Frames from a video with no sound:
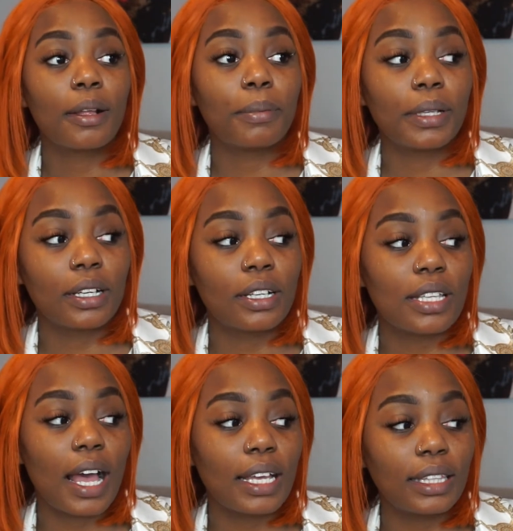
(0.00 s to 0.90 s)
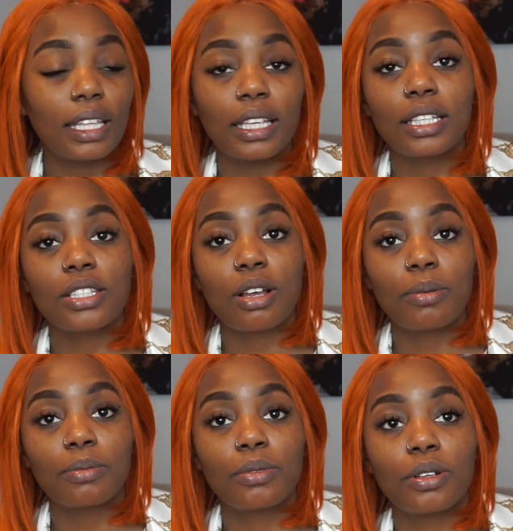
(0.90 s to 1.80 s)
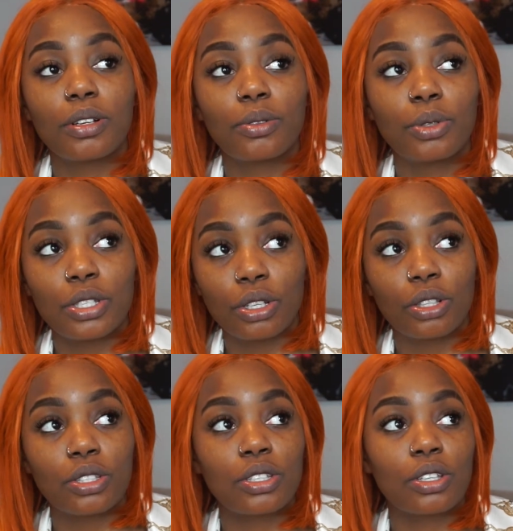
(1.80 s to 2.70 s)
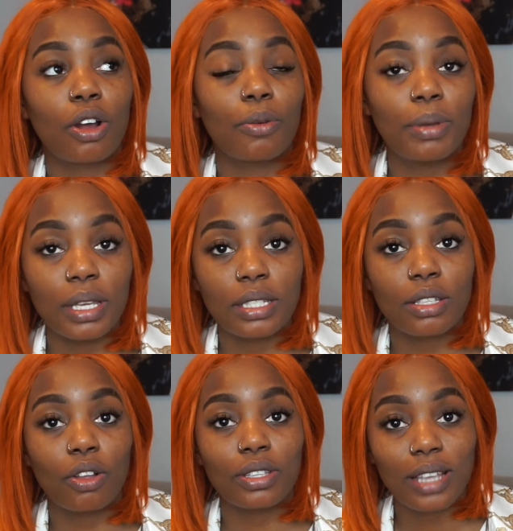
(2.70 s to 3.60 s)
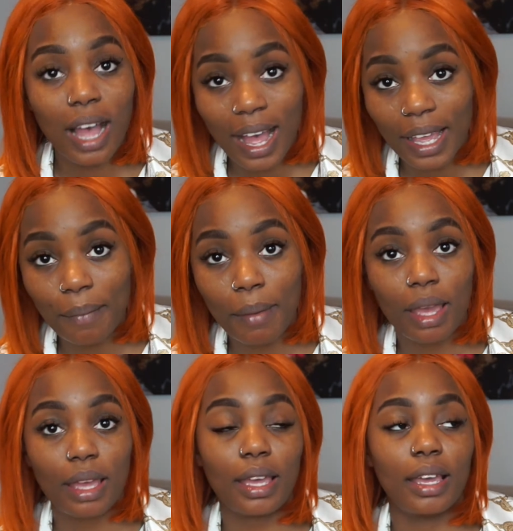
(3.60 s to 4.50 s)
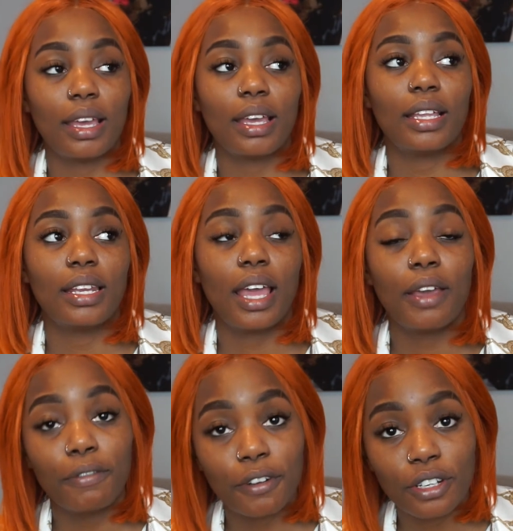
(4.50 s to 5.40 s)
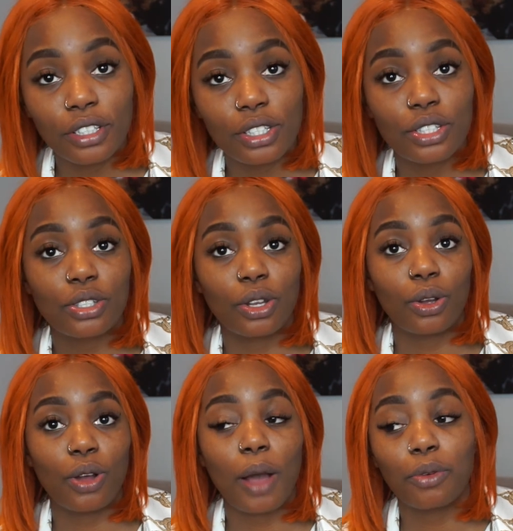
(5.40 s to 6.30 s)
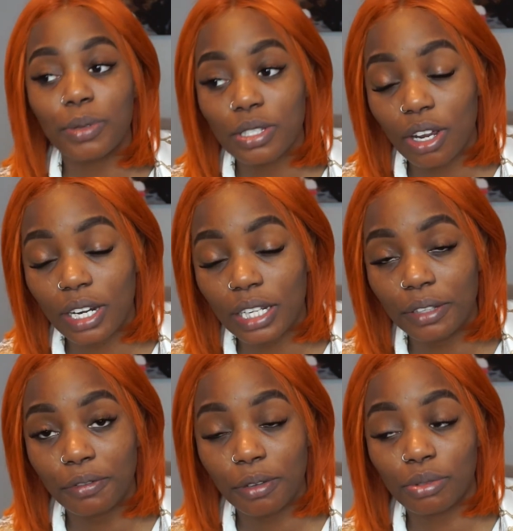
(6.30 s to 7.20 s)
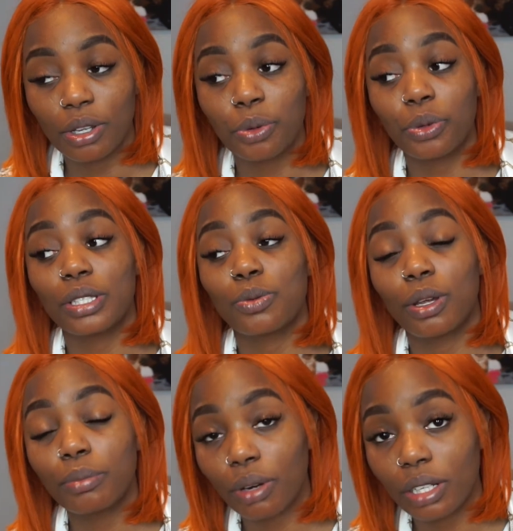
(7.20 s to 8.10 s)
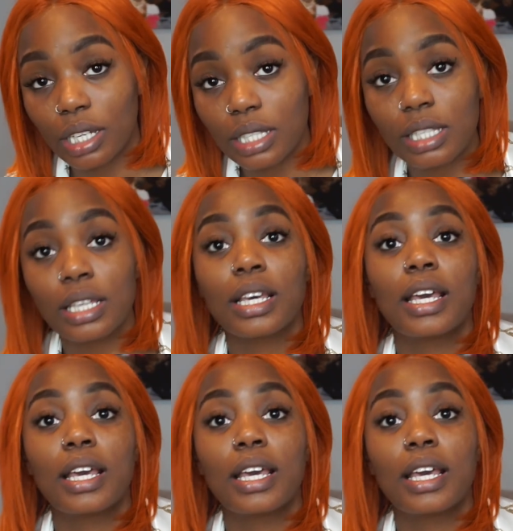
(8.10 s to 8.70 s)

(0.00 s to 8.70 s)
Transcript: because I think some results are based on time and effort. So I will be starting in February with one product,